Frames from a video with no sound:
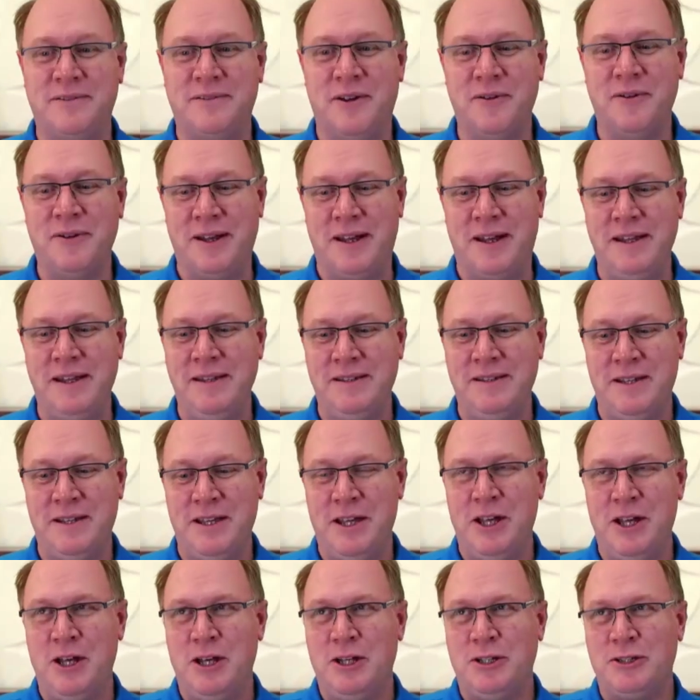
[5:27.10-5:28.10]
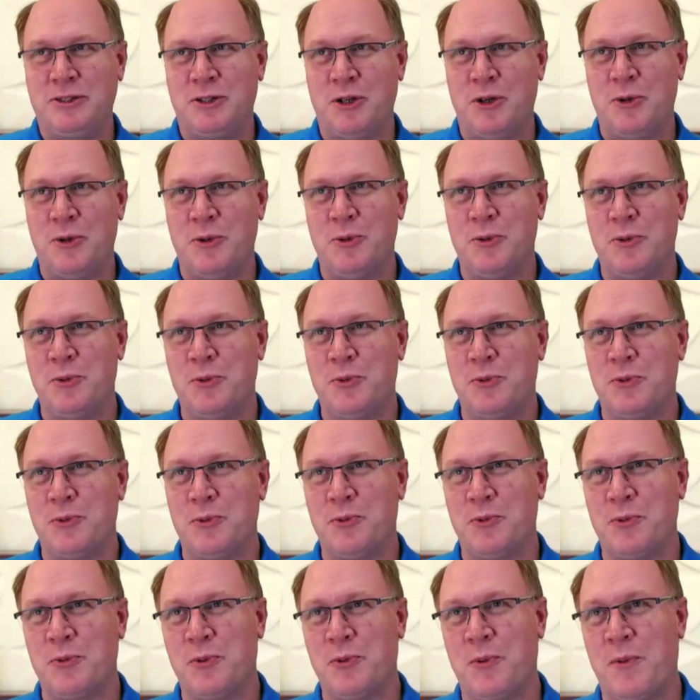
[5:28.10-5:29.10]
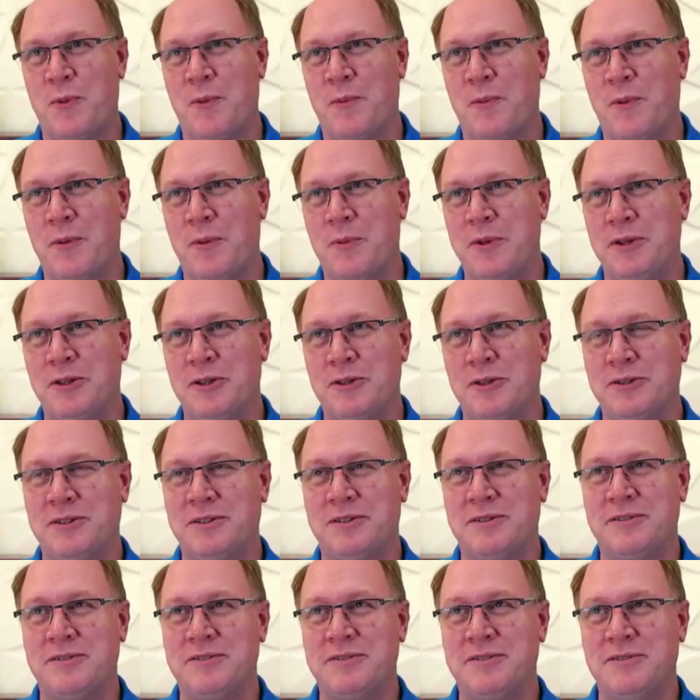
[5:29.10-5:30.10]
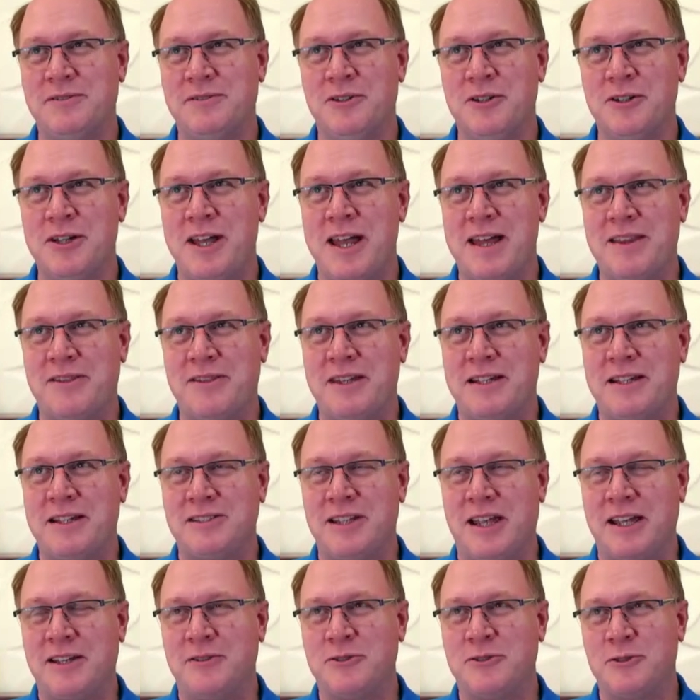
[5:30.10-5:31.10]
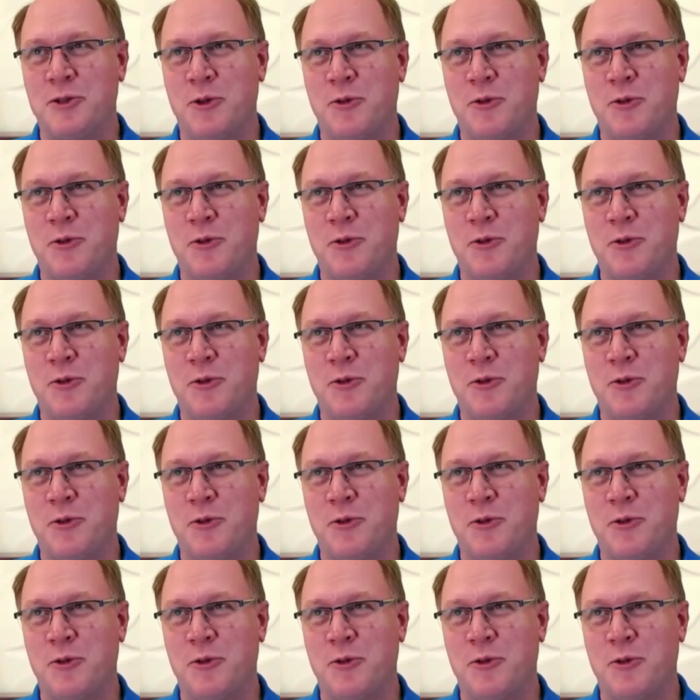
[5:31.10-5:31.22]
Okay. So when we look at things like